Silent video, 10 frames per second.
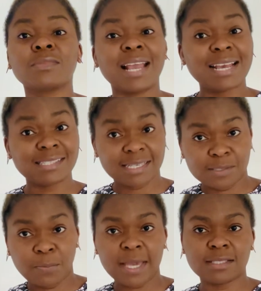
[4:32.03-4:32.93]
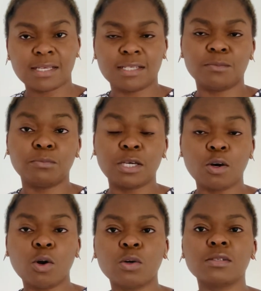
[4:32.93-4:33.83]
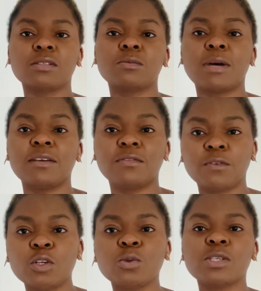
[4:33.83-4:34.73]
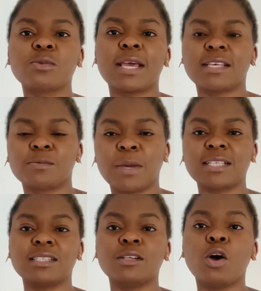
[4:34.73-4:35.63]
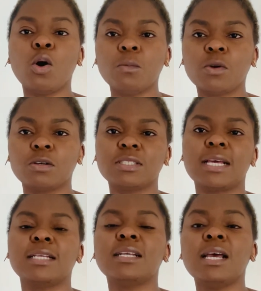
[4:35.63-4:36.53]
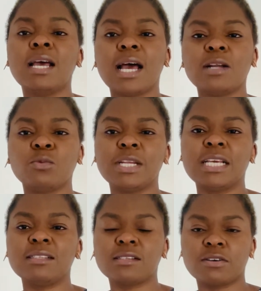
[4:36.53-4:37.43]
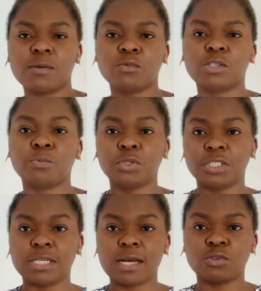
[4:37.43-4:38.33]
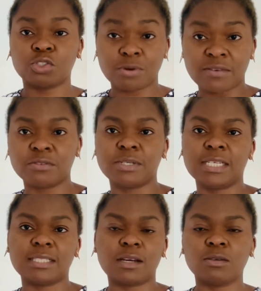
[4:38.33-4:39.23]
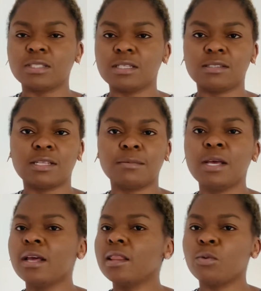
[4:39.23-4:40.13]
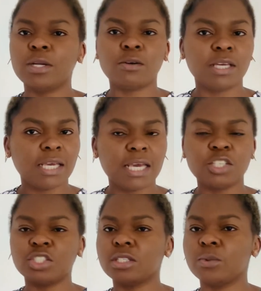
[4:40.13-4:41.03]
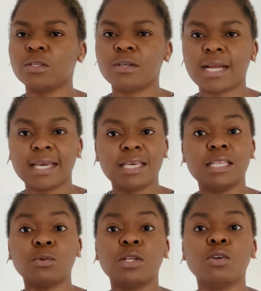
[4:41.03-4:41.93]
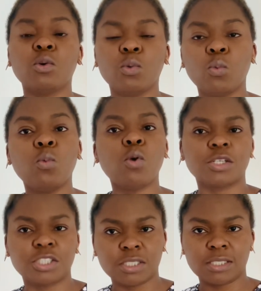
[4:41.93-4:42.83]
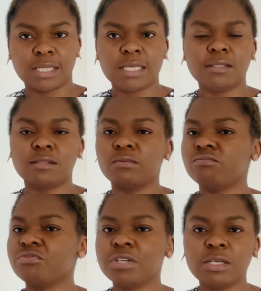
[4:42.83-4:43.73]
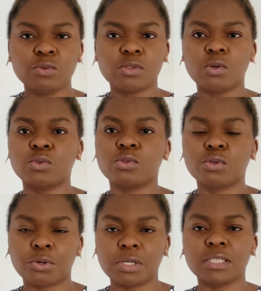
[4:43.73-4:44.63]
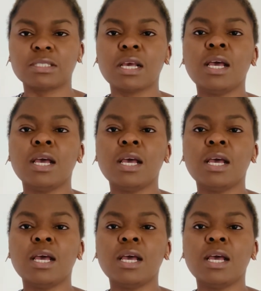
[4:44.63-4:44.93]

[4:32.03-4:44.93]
As expected, because my followers were expecting home content, and when Instagram was pushing out travel related content to them, they were not engaging, they were not liking, they were not watching these reels or stories.